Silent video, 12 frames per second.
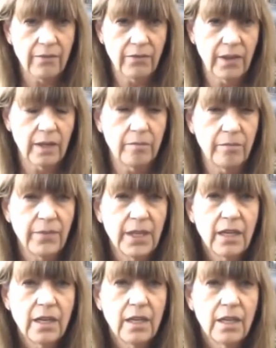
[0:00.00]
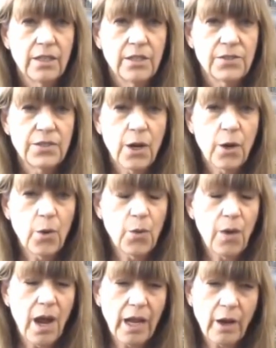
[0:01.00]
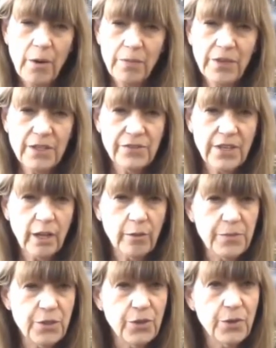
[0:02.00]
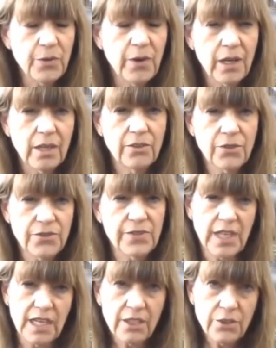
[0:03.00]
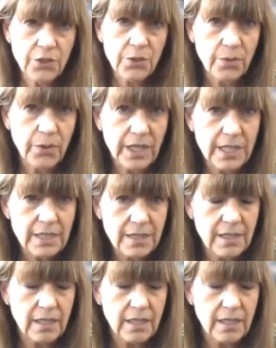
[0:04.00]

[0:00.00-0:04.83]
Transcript: them. So I hope this helps you understand your risk